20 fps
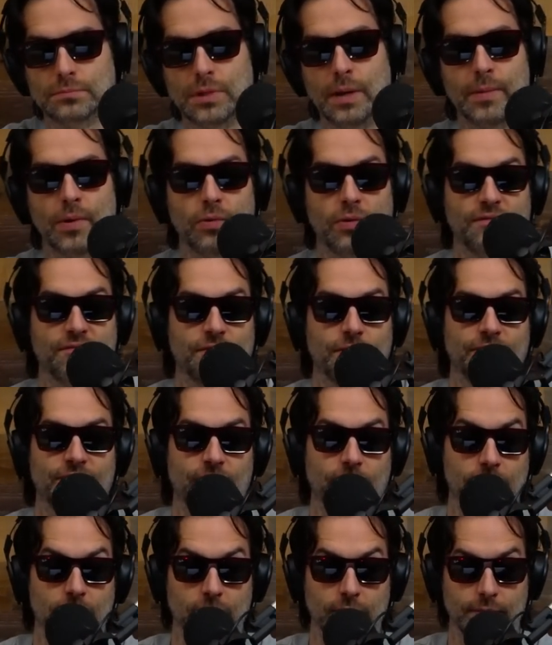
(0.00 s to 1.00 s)
I'm gonna run for
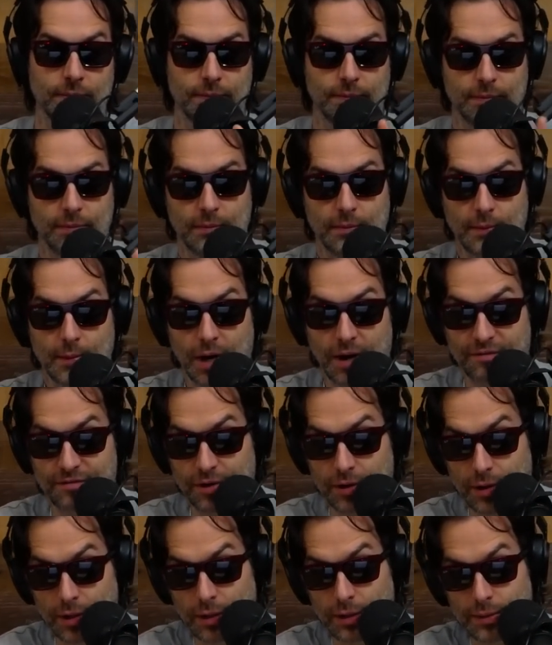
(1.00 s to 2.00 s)
fucking
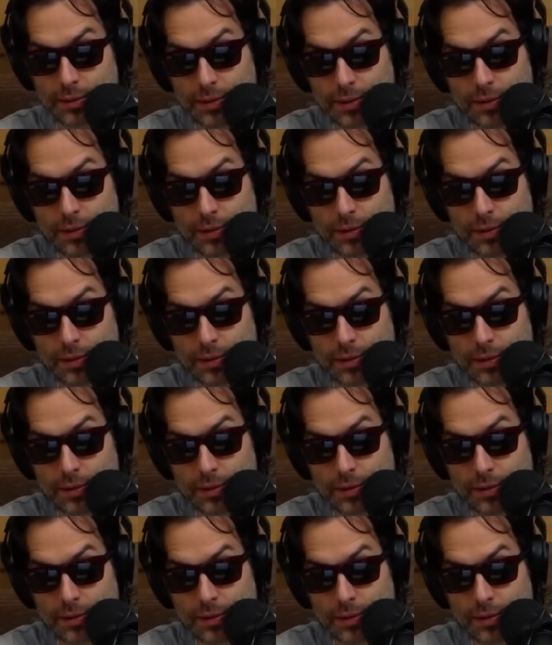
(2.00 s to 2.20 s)
governor.